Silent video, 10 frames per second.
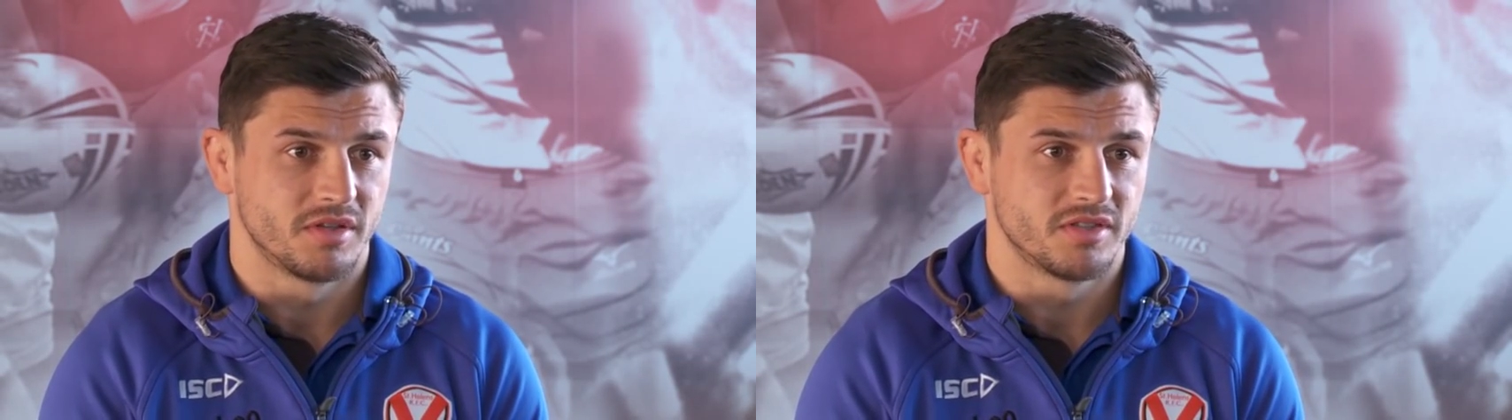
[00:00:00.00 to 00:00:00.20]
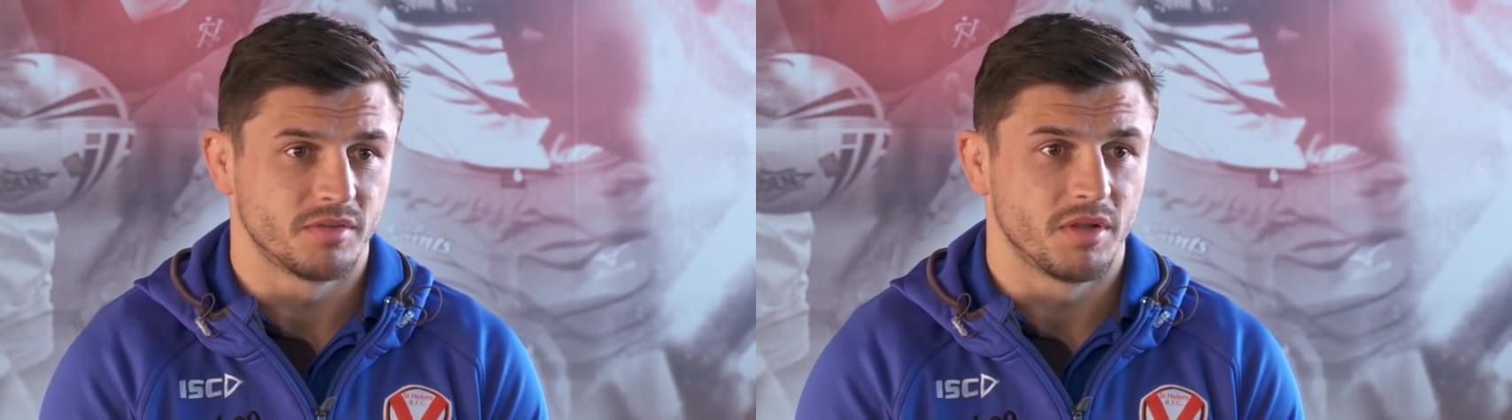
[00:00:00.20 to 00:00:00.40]

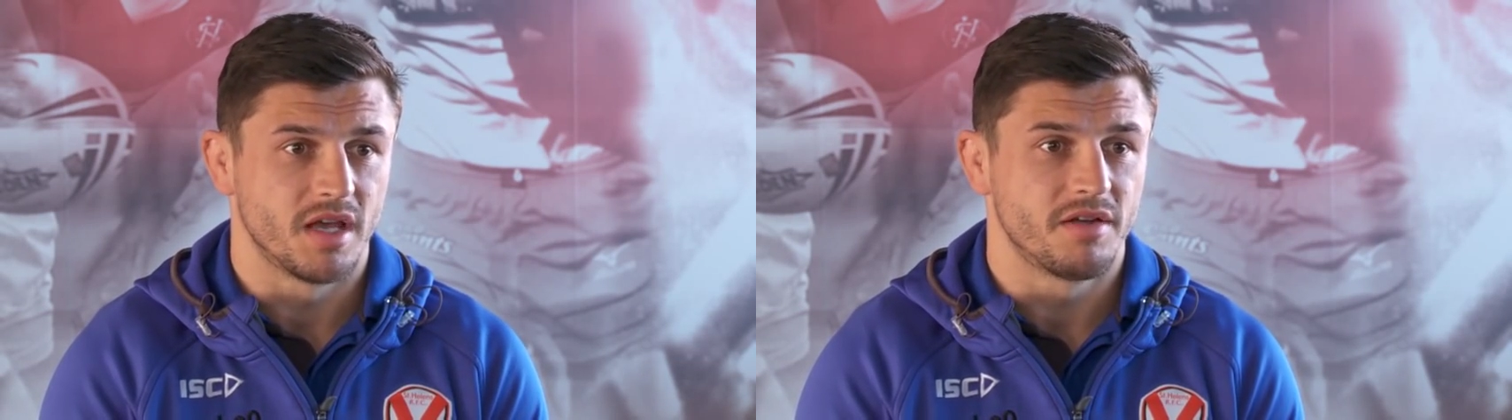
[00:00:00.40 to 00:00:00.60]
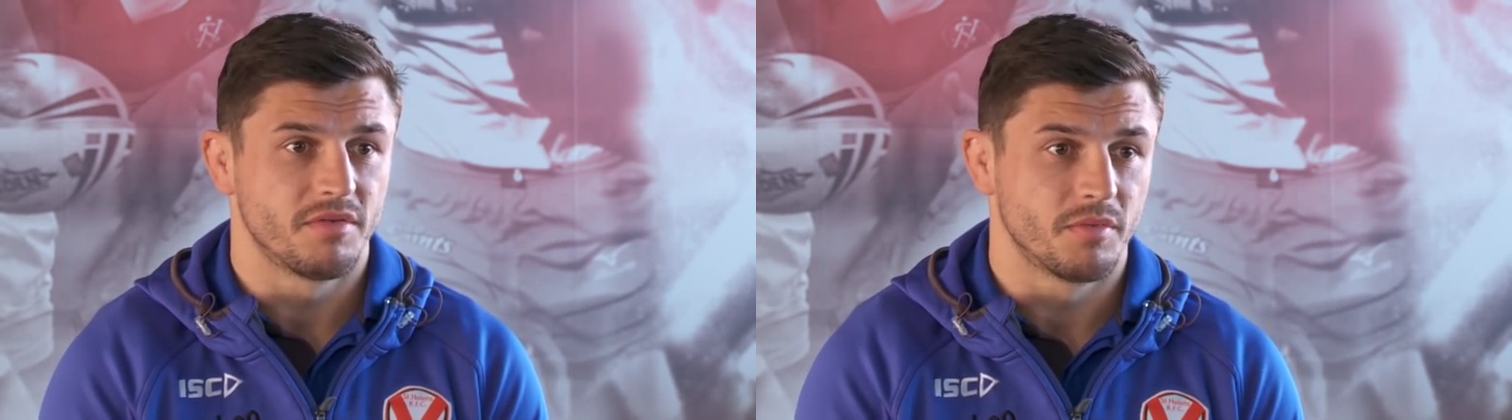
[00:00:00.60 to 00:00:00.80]
as a
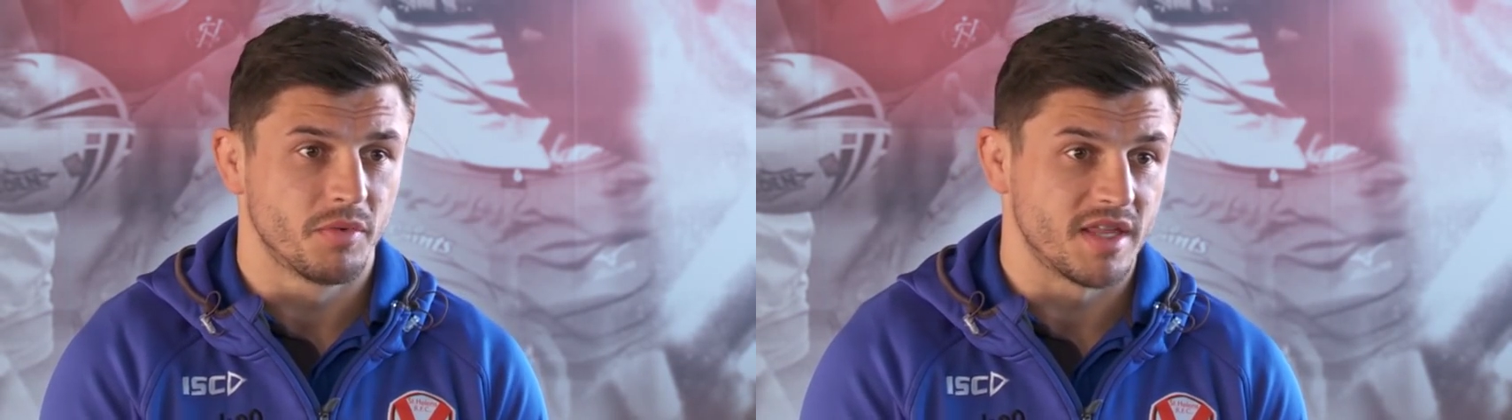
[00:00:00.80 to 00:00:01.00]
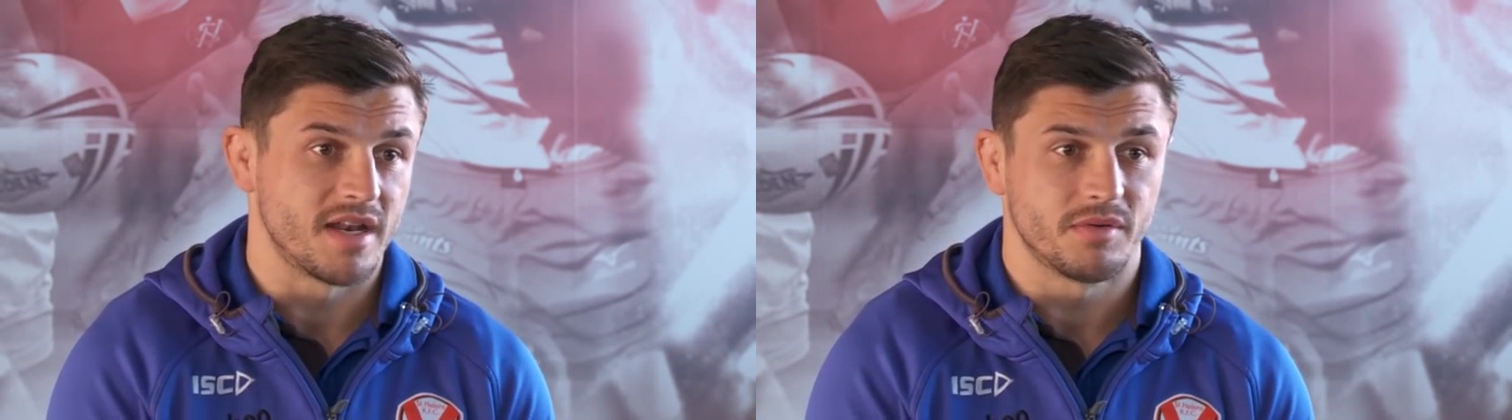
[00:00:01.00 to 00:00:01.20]
player
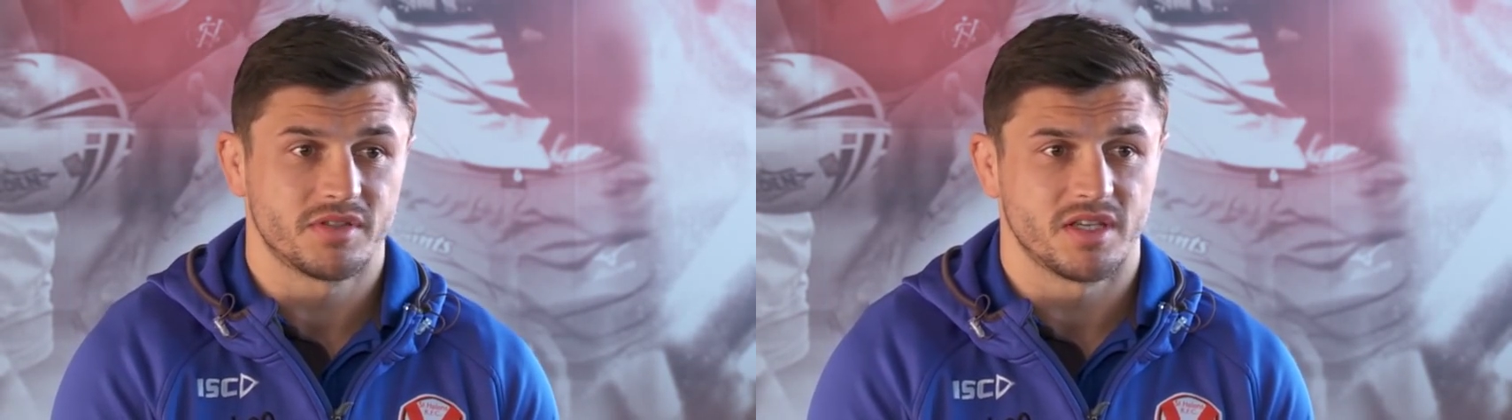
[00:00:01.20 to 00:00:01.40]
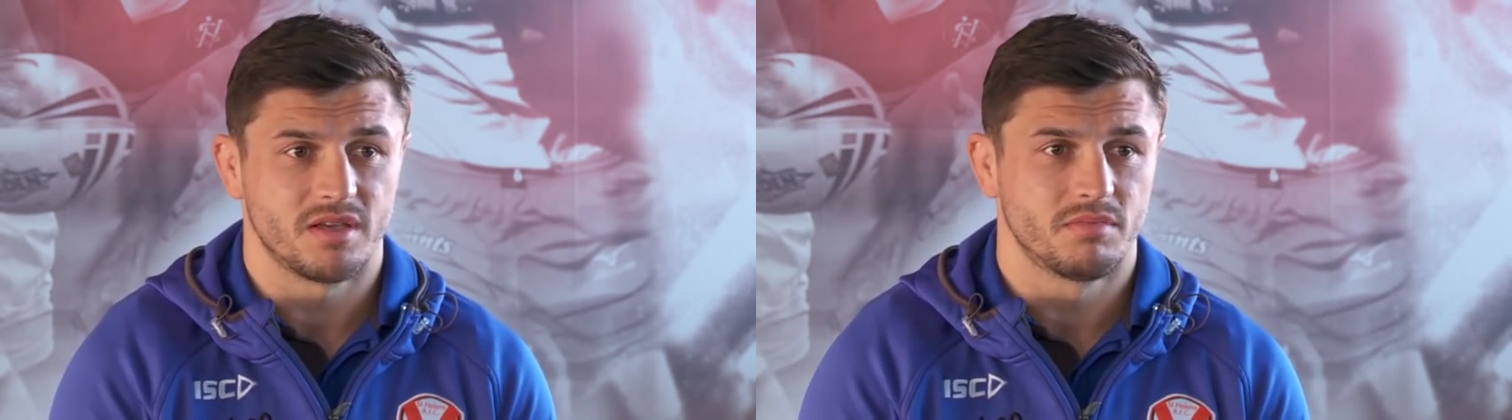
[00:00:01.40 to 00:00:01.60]
within our
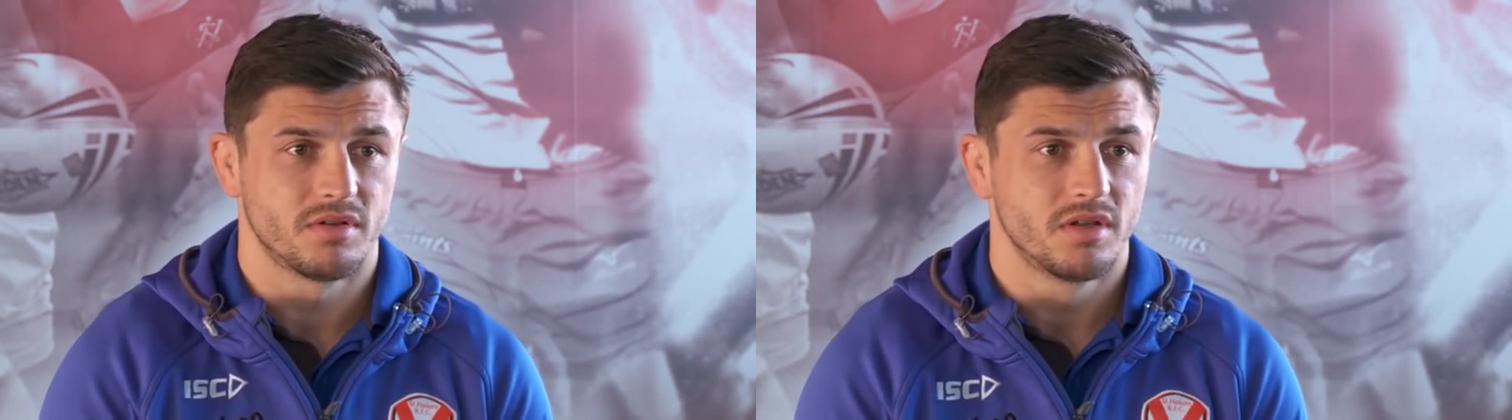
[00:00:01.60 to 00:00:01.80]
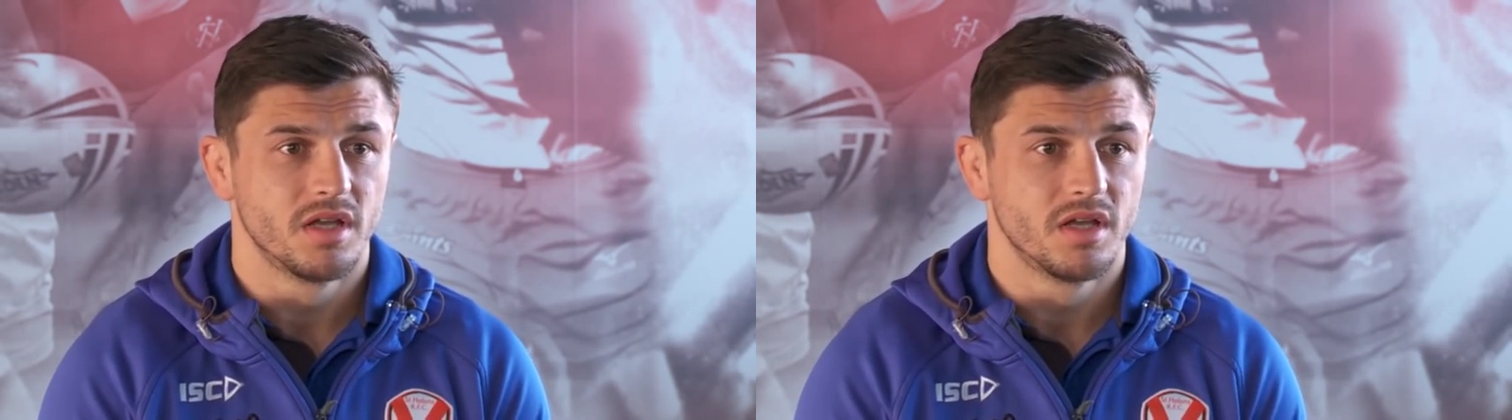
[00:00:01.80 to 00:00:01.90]
team, but